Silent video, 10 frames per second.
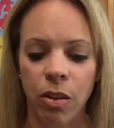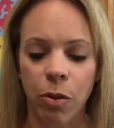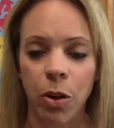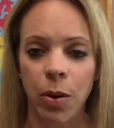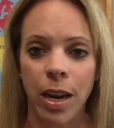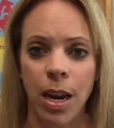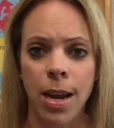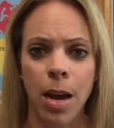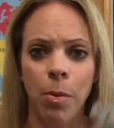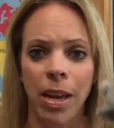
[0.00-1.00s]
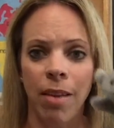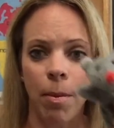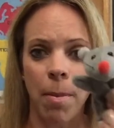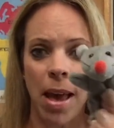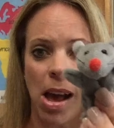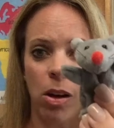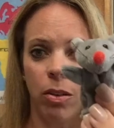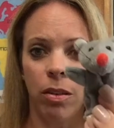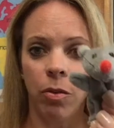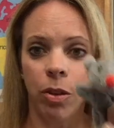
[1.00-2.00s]
If we're doing M, we have a
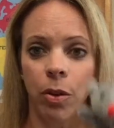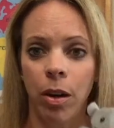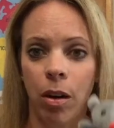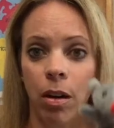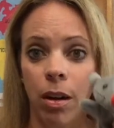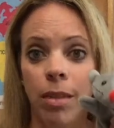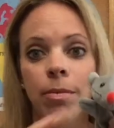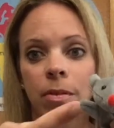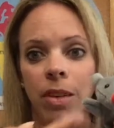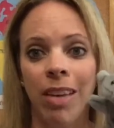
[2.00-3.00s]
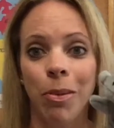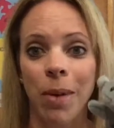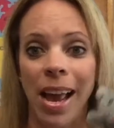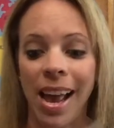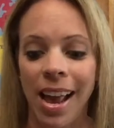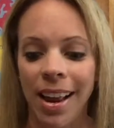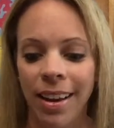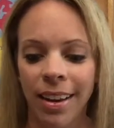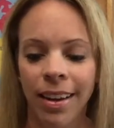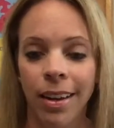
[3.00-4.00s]
mouse. If we're doing R, we have a rat.
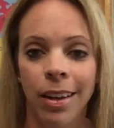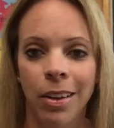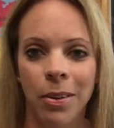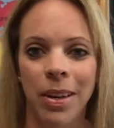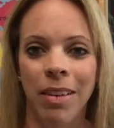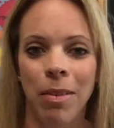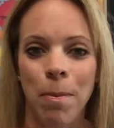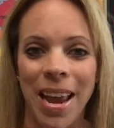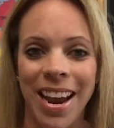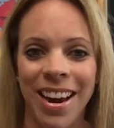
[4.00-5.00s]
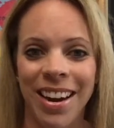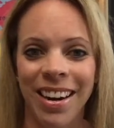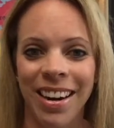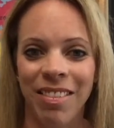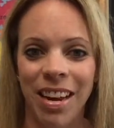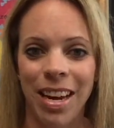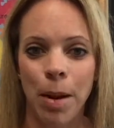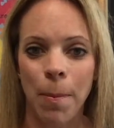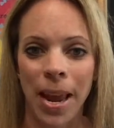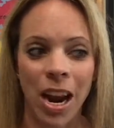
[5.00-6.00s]
I have a bear. I need a
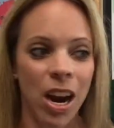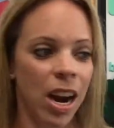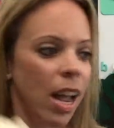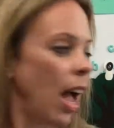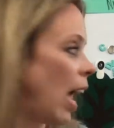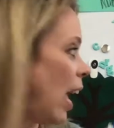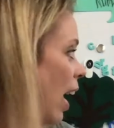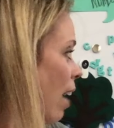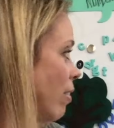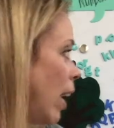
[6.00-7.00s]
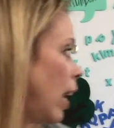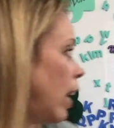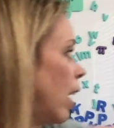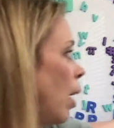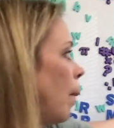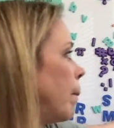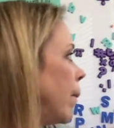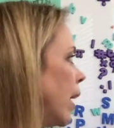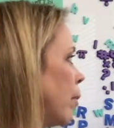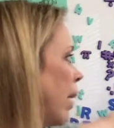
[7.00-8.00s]
bear. I have a
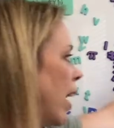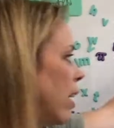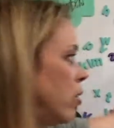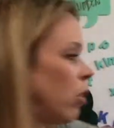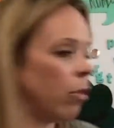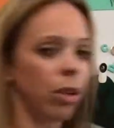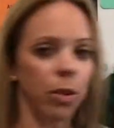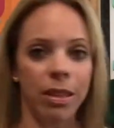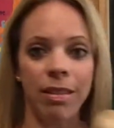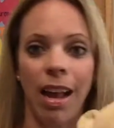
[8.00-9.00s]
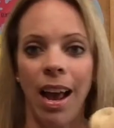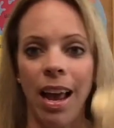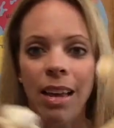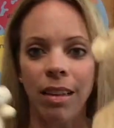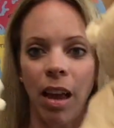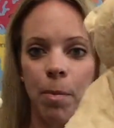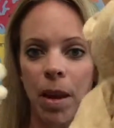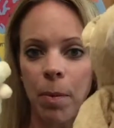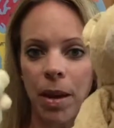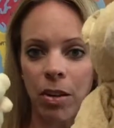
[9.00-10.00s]
big bear. So if we're doing size, I have
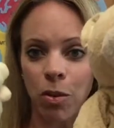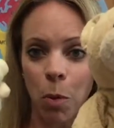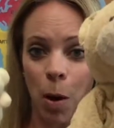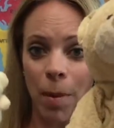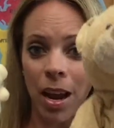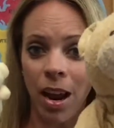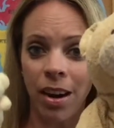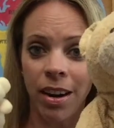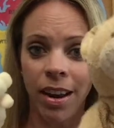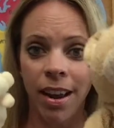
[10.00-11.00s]
big bear, small bear.